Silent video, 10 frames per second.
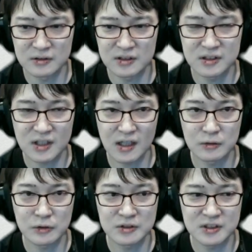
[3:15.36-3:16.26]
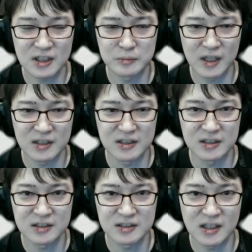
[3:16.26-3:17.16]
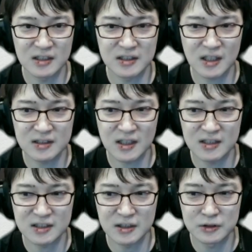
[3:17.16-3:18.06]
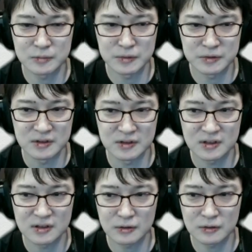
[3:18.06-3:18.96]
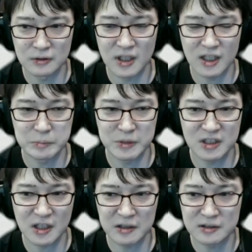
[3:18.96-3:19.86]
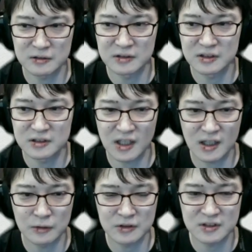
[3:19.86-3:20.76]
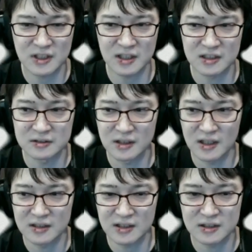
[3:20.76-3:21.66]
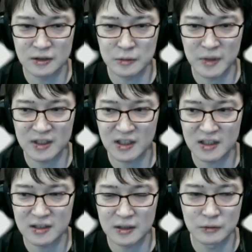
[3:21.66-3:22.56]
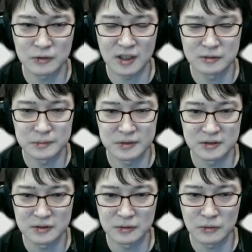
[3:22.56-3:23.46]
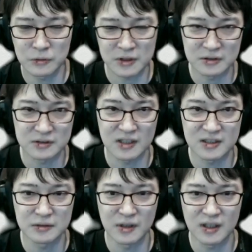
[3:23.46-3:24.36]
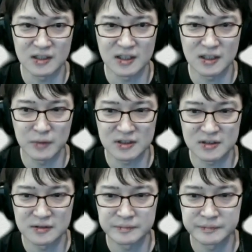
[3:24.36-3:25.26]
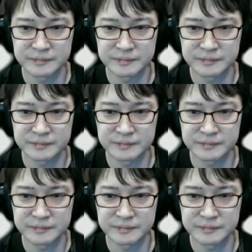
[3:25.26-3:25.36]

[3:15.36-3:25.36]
This system can be divided into two major parts. The left-hand side, which is pre-calculated before the user visits, and the right-hand side, which is calculated